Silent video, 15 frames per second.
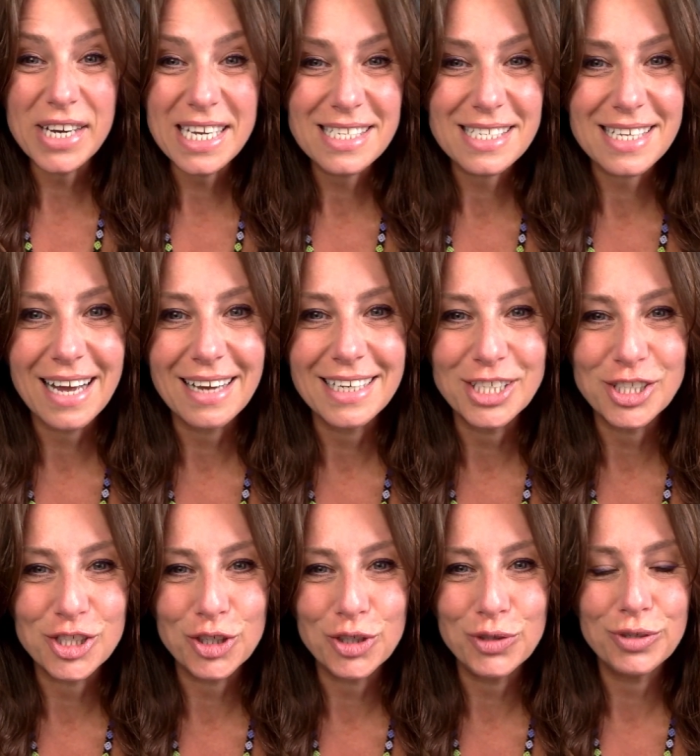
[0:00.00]
is set in
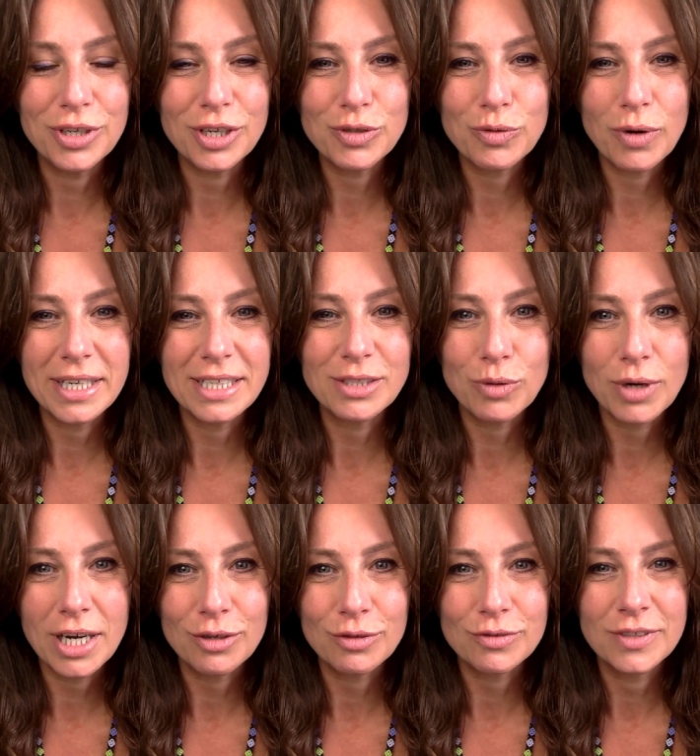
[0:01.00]
June
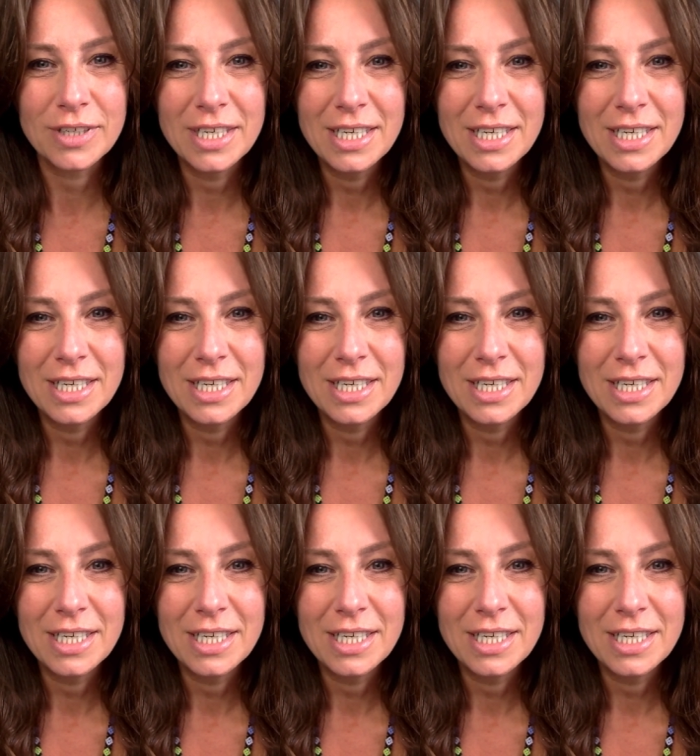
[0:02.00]
2012.